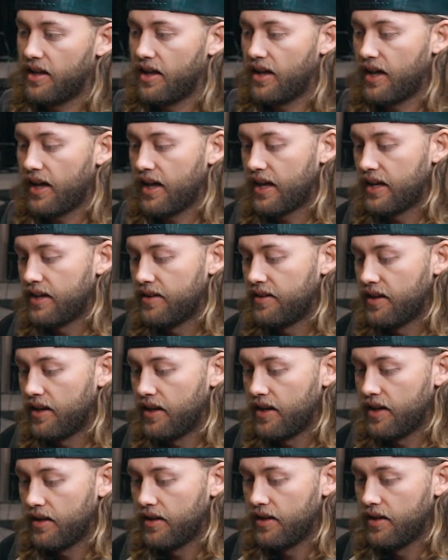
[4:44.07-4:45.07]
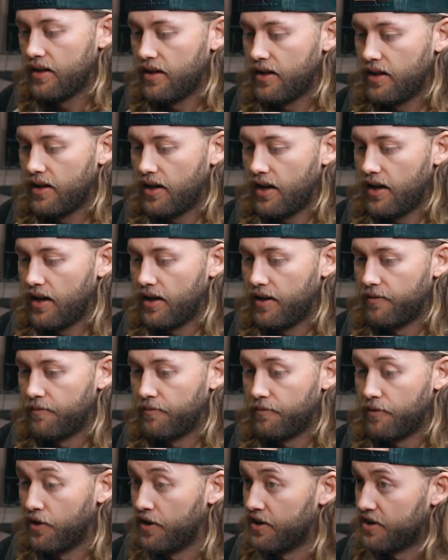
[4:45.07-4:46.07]
and
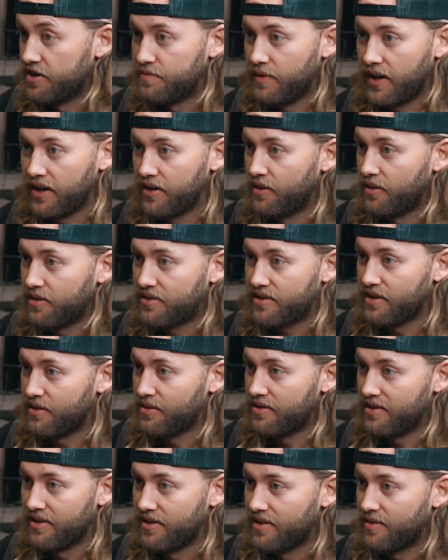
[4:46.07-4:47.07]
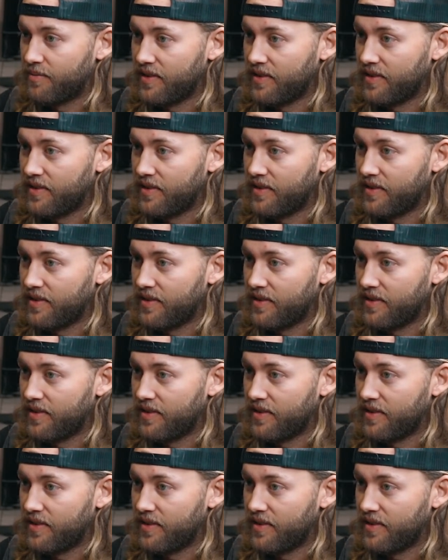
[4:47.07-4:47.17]
really just make no excuses.